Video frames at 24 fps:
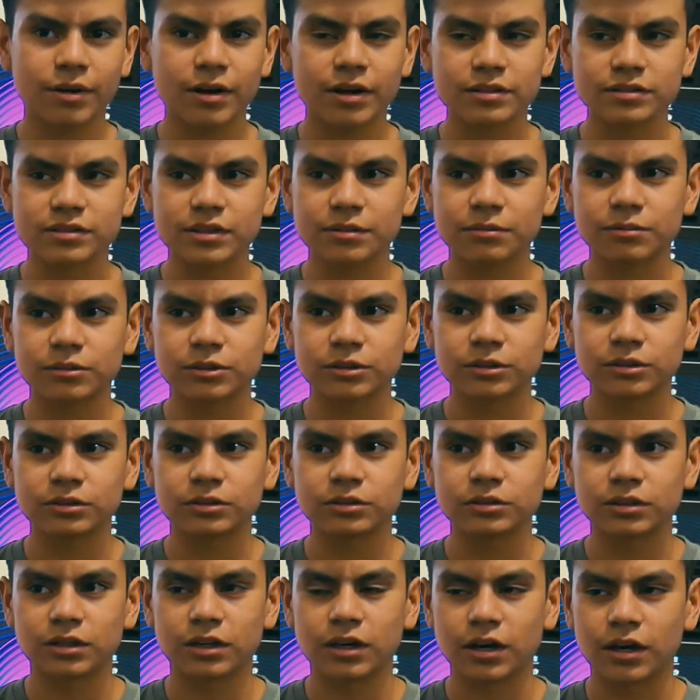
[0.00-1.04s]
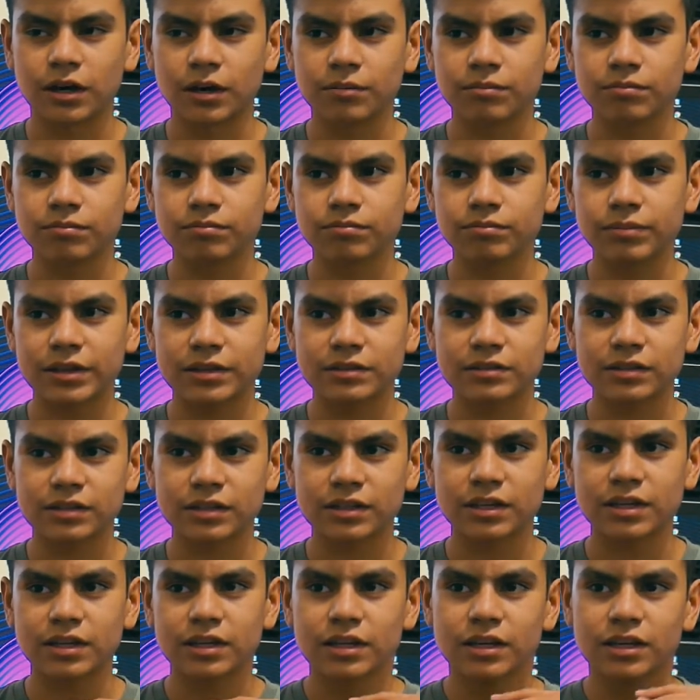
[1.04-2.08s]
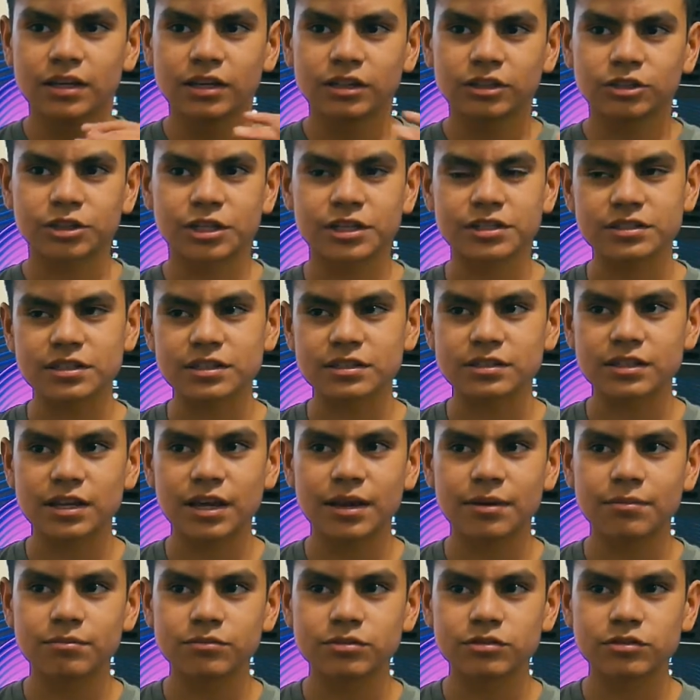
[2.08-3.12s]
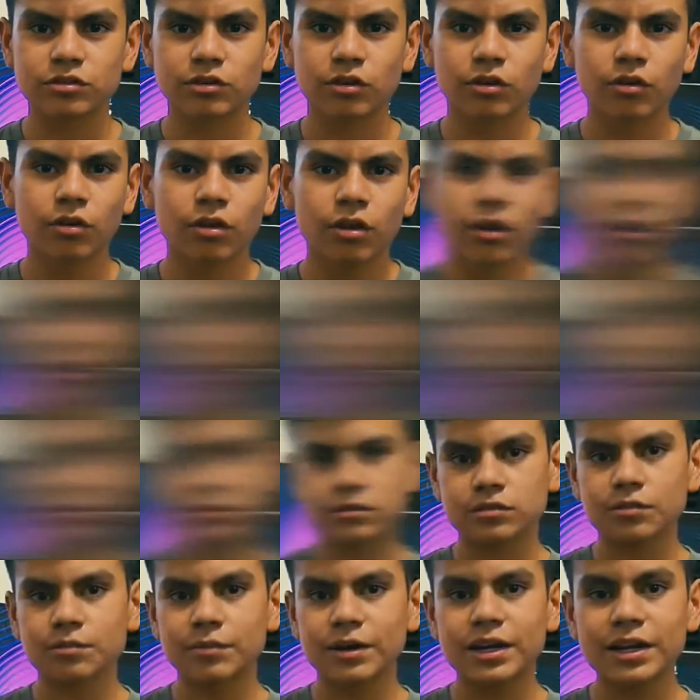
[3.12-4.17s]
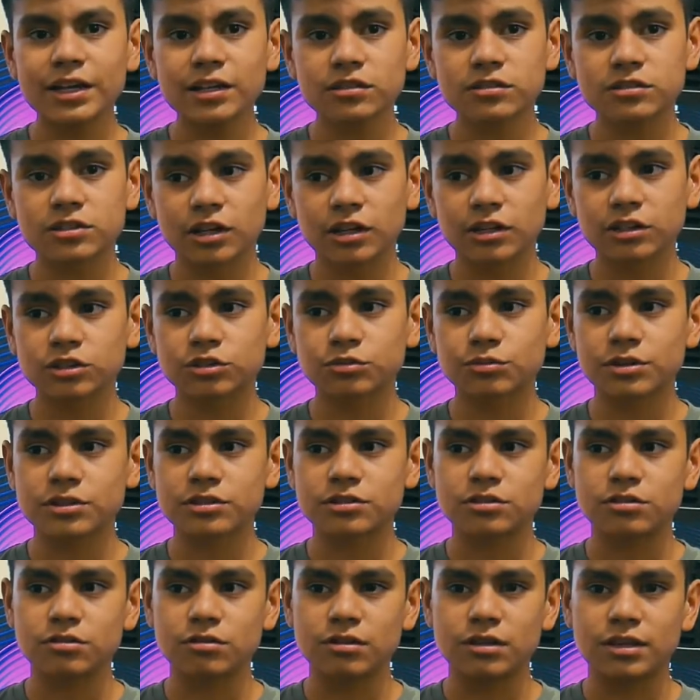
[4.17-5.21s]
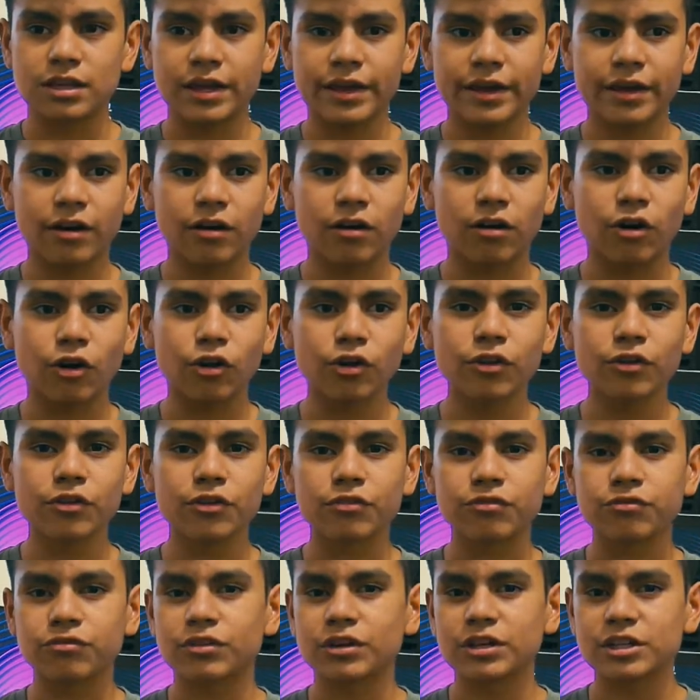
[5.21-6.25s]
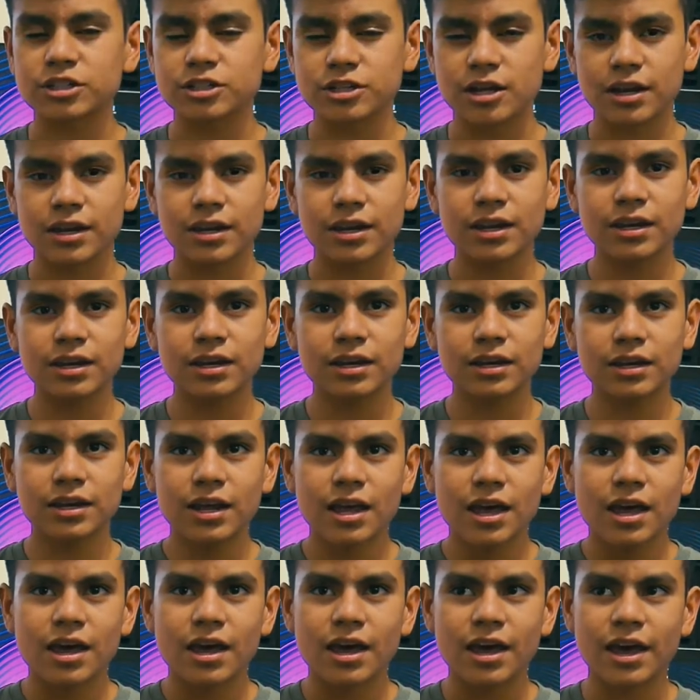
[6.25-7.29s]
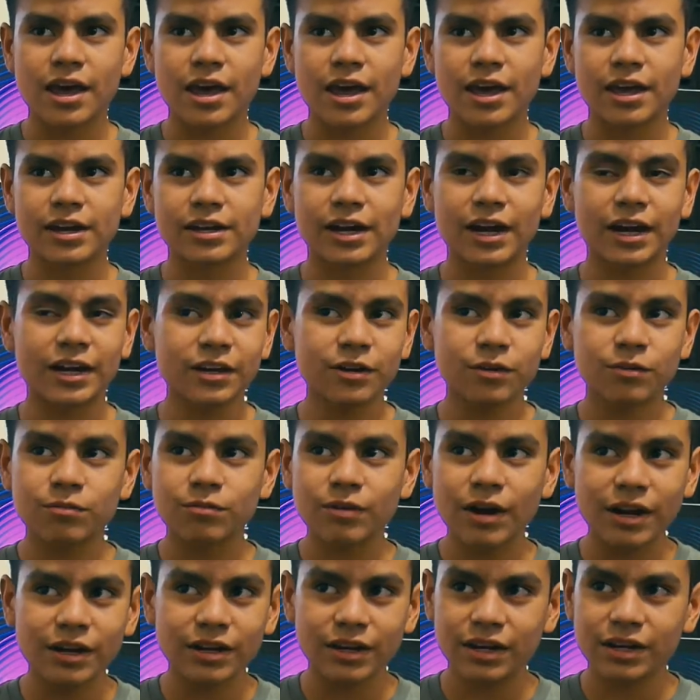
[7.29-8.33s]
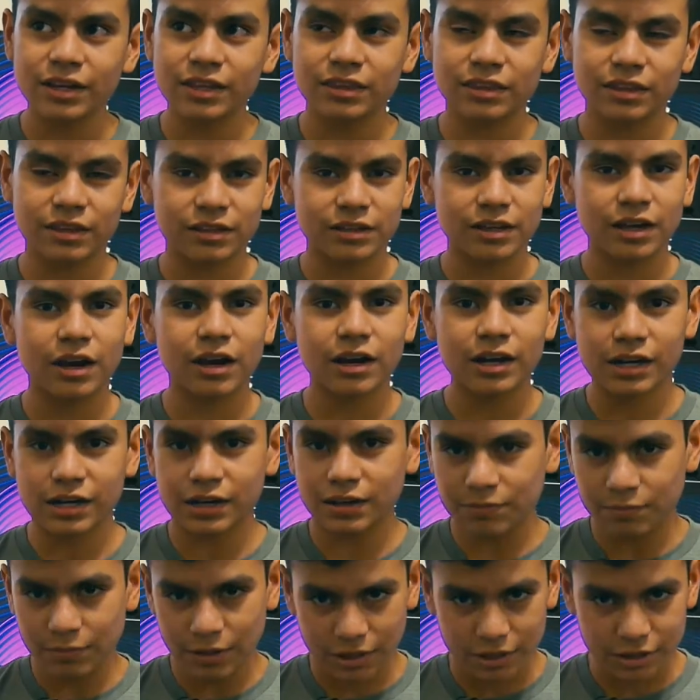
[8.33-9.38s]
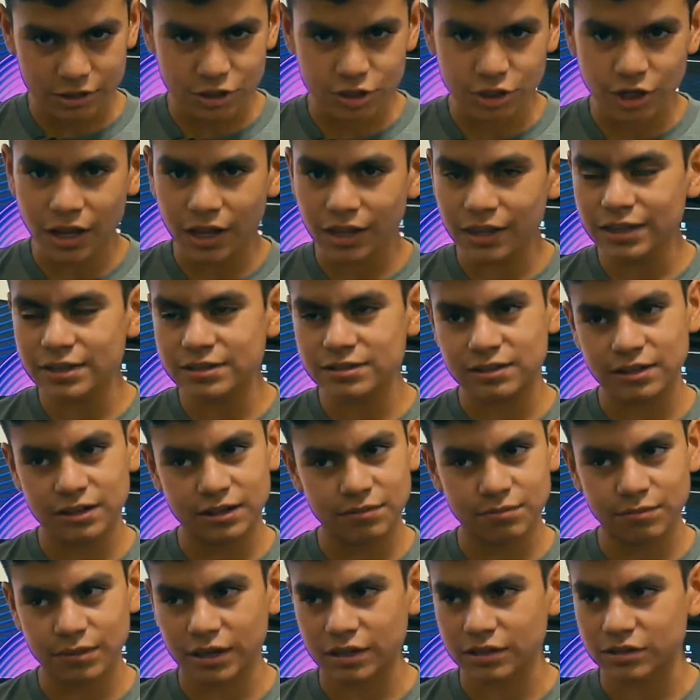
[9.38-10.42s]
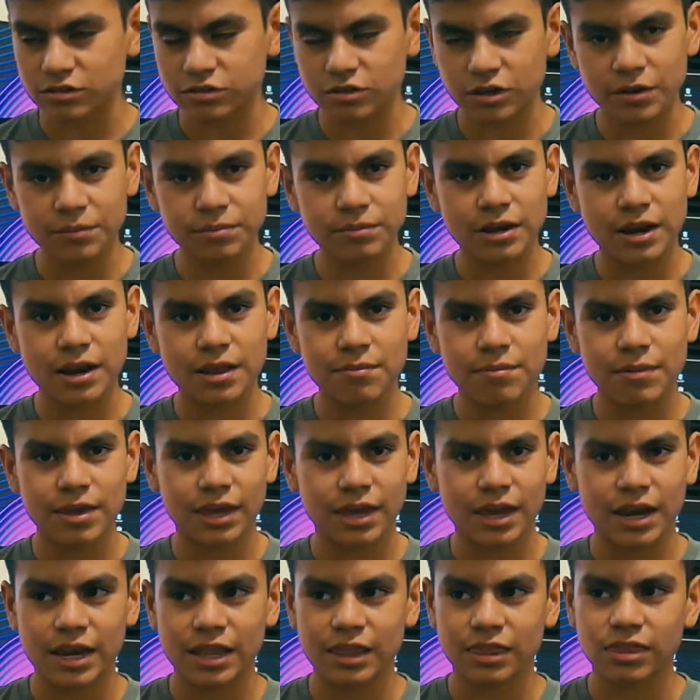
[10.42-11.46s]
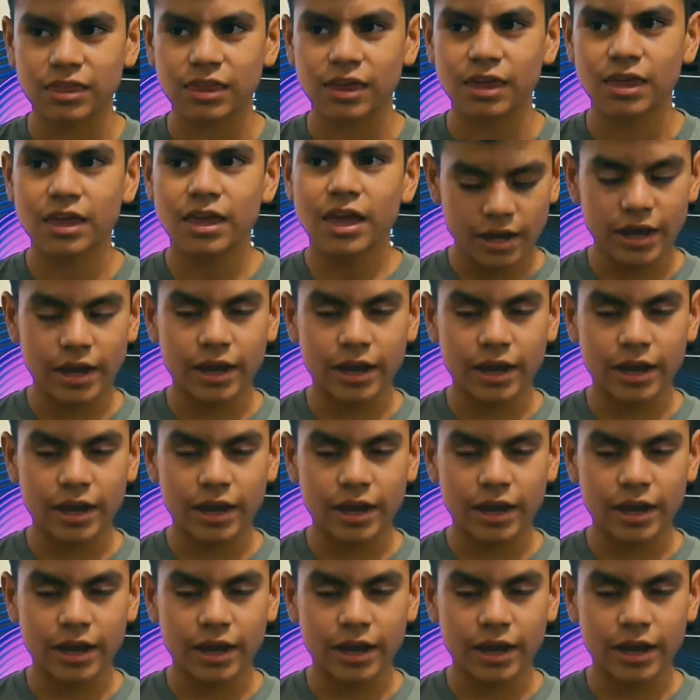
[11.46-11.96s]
I was able to basically dress as them. So my next challenge was to get all of the footage I needed, and I didn't write anything down. I didn't make a shot list, I didn't make a script, I didn't make anything.